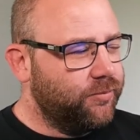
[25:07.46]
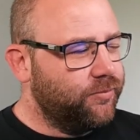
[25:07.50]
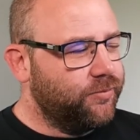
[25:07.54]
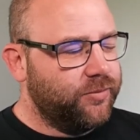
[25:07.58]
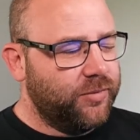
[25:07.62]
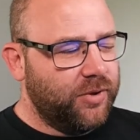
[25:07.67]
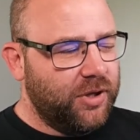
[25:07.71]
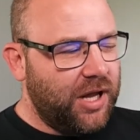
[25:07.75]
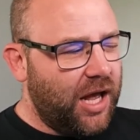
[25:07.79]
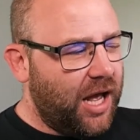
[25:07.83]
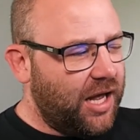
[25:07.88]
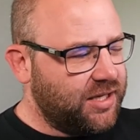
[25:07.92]

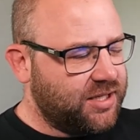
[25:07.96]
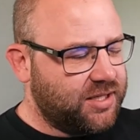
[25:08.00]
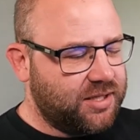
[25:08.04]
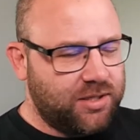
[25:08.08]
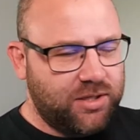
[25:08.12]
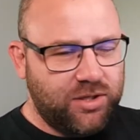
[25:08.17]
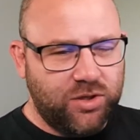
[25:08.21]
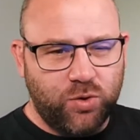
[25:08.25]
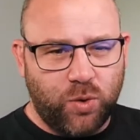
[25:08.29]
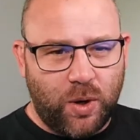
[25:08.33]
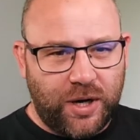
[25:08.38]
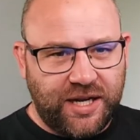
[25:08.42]
Last
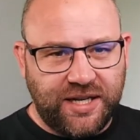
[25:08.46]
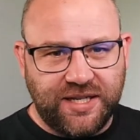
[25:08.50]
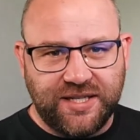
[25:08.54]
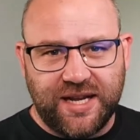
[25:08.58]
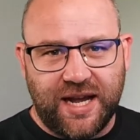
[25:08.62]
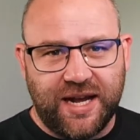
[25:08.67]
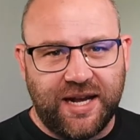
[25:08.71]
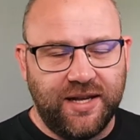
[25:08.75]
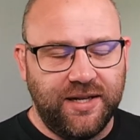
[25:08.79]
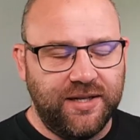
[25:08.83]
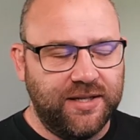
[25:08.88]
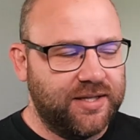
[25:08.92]
20
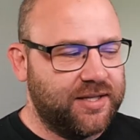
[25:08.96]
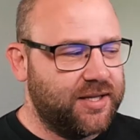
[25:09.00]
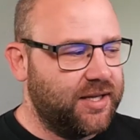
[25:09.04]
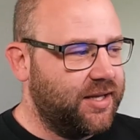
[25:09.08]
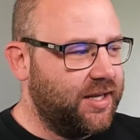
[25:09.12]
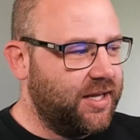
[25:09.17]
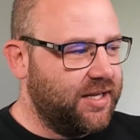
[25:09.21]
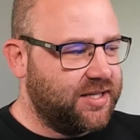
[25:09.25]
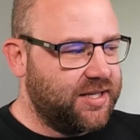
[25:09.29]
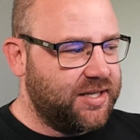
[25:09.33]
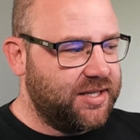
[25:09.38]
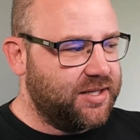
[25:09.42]
seconds, and
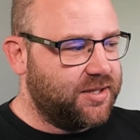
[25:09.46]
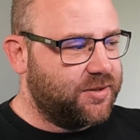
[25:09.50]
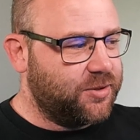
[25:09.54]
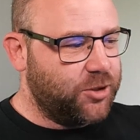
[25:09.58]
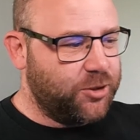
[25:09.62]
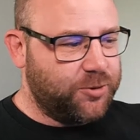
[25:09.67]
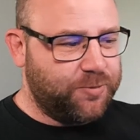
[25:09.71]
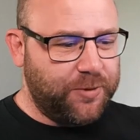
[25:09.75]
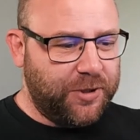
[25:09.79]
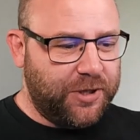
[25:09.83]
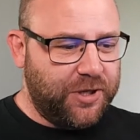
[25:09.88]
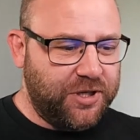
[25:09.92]
this is
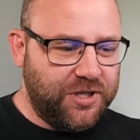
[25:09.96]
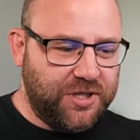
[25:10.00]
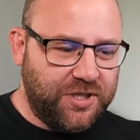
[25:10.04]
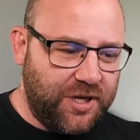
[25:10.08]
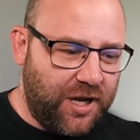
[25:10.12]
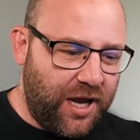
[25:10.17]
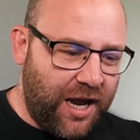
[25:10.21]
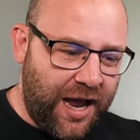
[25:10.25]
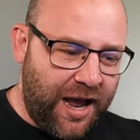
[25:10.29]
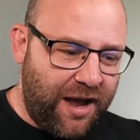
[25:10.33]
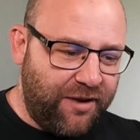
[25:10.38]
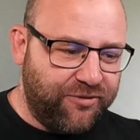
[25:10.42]
just because
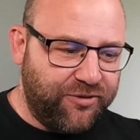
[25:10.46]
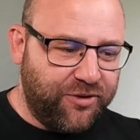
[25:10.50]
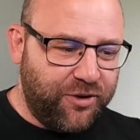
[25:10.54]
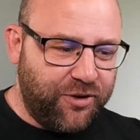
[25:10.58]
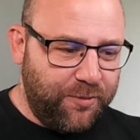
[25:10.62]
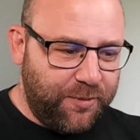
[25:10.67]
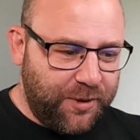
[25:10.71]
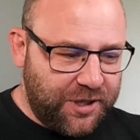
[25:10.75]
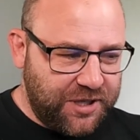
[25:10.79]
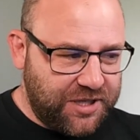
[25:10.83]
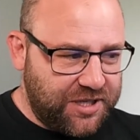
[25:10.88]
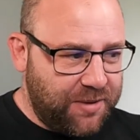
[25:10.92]
I have to,
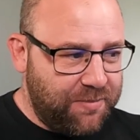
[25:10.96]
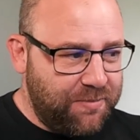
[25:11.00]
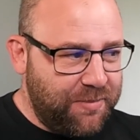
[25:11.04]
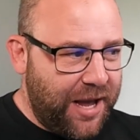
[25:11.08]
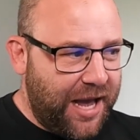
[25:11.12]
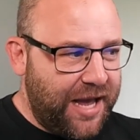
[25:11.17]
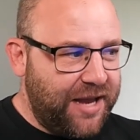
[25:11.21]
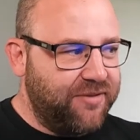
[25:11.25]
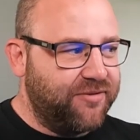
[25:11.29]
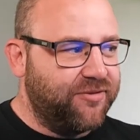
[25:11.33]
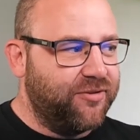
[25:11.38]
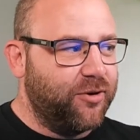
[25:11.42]
because I'm
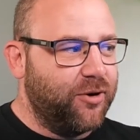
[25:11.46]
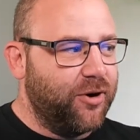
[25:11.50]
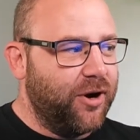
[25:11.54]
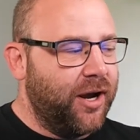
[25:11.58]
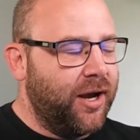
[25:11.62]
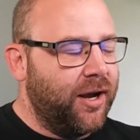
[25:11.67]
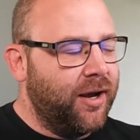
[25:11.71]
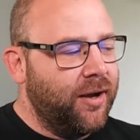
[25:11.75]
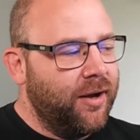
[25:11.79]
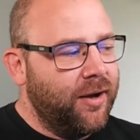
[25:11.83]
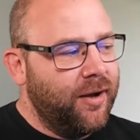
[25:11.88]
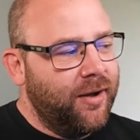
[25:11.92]
paid for it.
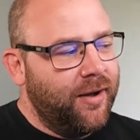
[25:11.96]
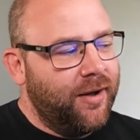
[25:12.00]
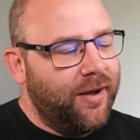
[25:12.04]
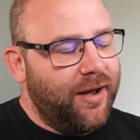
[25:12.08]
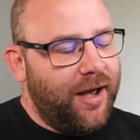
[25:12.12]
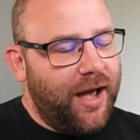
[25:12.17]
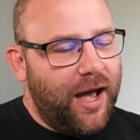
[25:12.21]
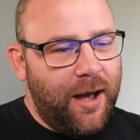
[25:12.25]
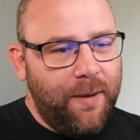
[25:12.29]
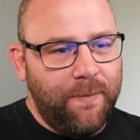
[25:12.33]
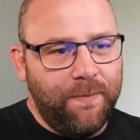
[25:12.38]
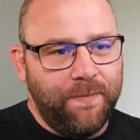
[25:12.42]

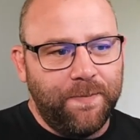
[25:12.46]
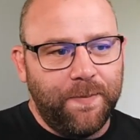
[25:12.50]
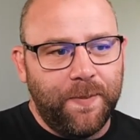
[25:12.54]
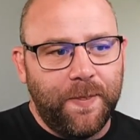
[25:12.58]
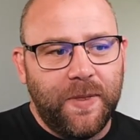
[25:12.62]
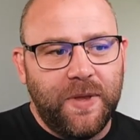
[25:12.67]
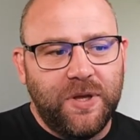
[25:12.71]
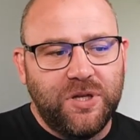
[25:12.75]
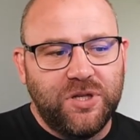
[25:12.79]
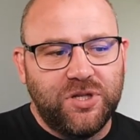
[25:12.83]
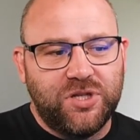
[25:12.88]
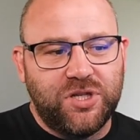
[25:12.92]

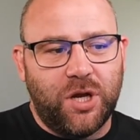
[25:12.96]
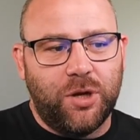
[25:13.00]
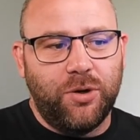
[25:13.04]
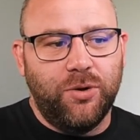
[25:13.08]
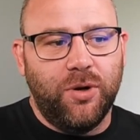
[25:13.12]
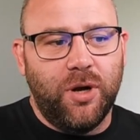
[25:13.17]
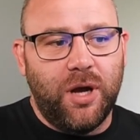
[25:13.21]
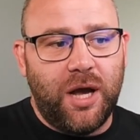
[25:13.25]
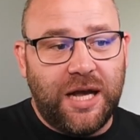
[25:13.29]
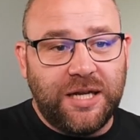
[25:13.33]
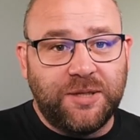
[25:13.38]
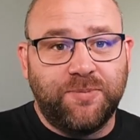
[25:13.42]
So,
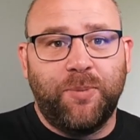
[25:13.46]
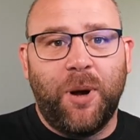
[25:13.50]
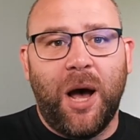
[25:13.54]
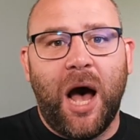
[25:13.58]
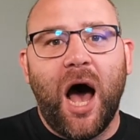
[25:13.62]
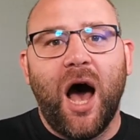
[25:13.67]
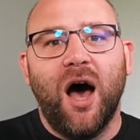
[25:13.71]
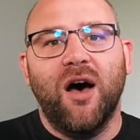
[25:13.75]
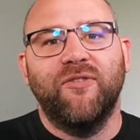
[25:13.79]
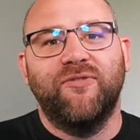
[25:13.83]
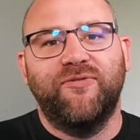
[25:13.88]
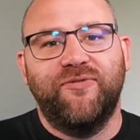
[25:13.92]
as
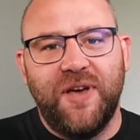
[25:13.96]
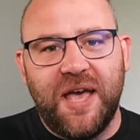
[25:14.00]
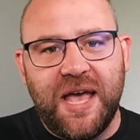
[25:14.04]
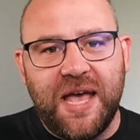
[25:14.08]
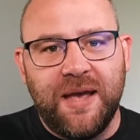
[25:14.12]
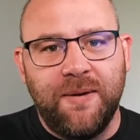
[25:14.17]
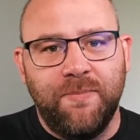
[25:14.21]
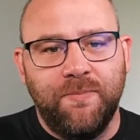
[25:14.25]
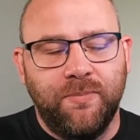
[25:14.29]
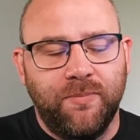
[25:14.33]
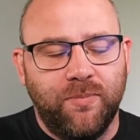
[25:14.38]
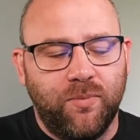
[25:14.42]
part of
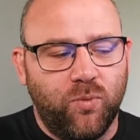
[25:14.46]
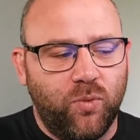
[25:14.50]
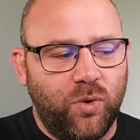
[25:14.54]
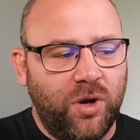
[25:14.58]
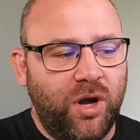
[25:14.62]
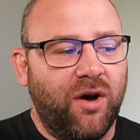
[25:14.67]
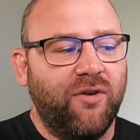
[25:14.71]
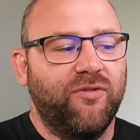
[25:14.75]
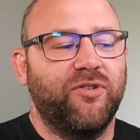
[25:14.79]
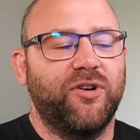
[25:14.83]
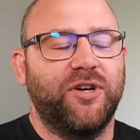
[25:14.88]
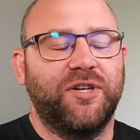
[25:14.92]
Veeam, we
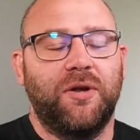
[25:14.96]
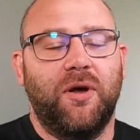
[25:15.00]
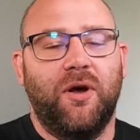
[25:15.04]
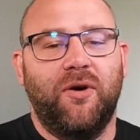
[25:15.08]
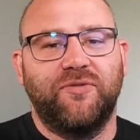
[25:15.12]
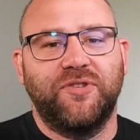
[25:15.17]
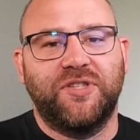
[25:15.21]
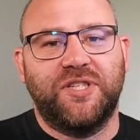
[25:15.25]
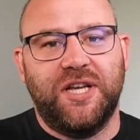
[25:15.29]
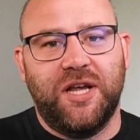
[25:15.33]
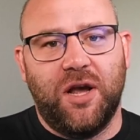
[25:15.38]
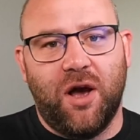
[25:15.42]

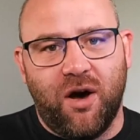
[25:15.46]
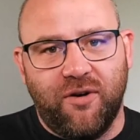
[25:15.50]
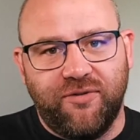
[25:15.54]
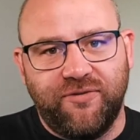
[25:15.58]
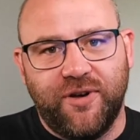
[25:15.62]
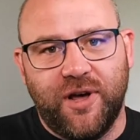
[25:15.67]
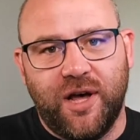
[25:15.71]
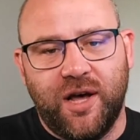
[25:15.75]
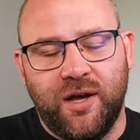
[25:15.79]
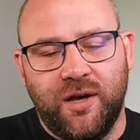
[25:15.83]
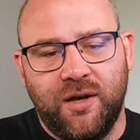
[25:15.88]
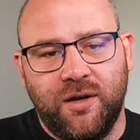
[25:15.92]
obviously
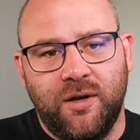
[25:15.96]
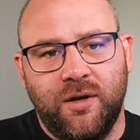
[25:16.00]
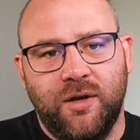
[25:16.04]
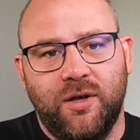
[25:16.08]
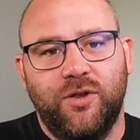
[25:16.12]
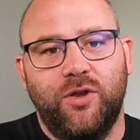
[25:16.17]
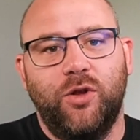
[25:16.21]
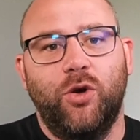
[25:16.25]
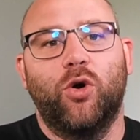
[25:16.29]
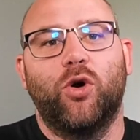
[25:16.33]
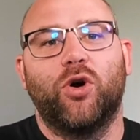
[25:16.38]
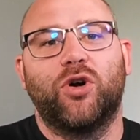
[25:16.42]
offer
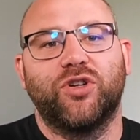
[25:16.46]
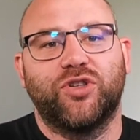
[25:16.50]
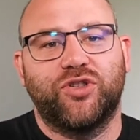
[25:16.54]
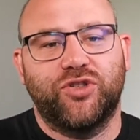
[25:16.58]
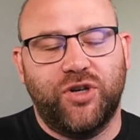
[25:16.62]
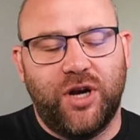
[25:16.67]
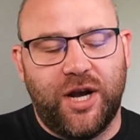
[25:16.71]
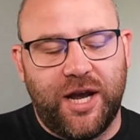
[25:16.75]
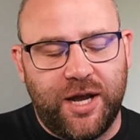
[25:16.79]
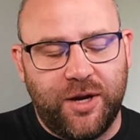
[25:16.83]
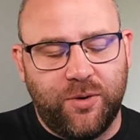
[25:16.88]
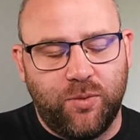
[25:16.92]
the
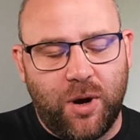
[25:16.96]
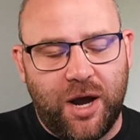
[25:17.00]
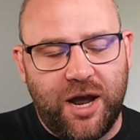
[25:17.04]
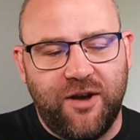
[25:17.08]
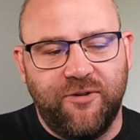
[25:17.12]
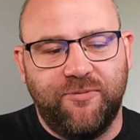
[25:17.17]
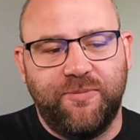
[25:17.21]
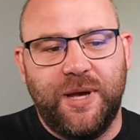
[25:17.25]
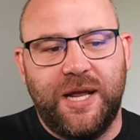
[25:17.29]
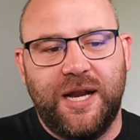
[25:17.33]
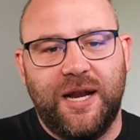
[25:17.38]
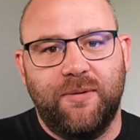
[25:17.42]
orchestrated way
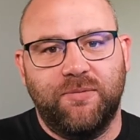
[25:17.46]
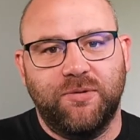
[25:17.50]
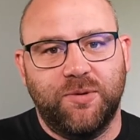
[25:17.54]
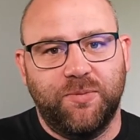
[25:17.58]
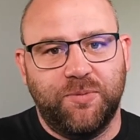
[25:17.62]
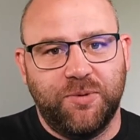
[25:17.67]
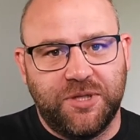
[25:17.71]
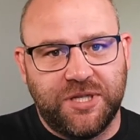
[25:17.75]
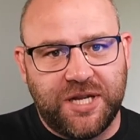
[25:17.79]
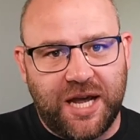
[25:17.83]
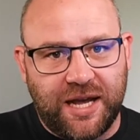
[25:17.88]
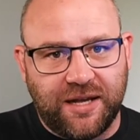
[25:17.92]
of being able to
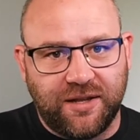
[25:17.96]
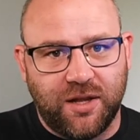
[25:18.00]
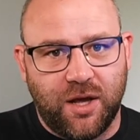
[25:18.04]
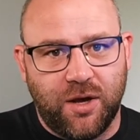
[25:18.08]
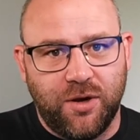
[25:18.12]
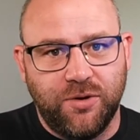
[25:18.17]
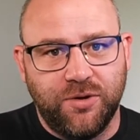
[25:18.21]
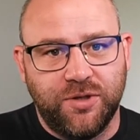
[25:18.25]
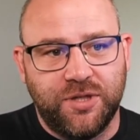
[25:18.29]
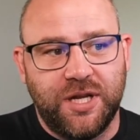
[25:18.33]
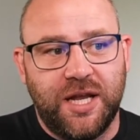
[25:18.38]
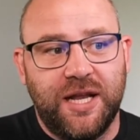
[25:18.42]
protect
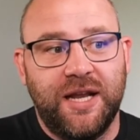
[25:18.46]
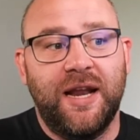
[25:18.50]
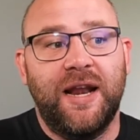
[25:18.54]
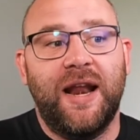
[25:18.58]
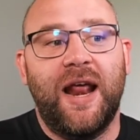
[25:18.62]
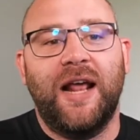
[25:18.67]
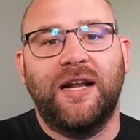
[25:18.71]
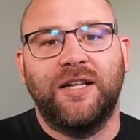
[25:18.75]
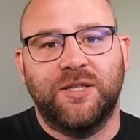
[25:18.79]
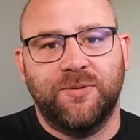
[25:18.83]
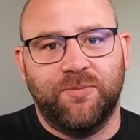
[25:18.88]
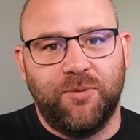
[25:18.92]
those in an
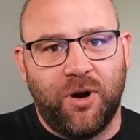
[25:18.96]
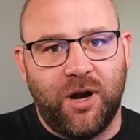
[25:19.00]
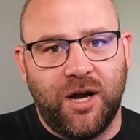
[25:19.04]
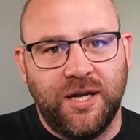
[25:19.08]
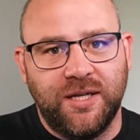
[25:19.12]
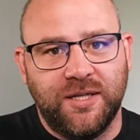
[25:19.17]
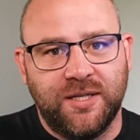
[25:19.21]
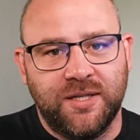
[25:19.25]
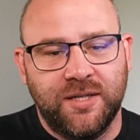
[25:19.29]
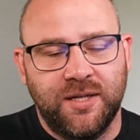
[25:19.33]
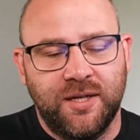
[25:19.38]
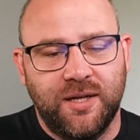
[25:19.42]

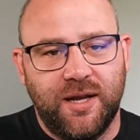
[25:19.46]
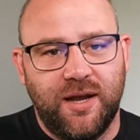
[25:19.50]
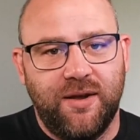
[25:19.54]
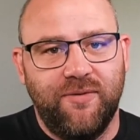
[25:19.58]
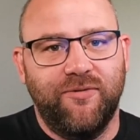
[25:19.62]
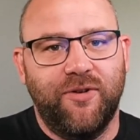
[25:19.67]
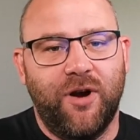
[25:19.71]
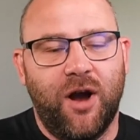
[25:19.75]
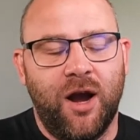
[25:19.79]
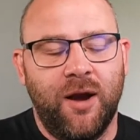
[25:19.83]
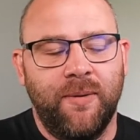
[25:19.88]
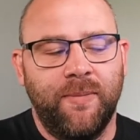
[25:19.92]
enterprise
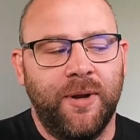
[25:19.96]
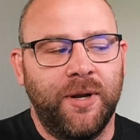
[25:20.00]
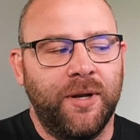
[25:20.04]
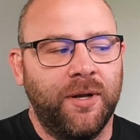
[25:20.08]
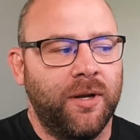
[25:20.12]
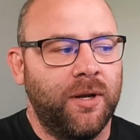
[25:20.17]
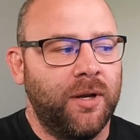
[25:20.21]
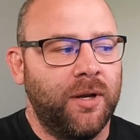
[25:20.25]
environment.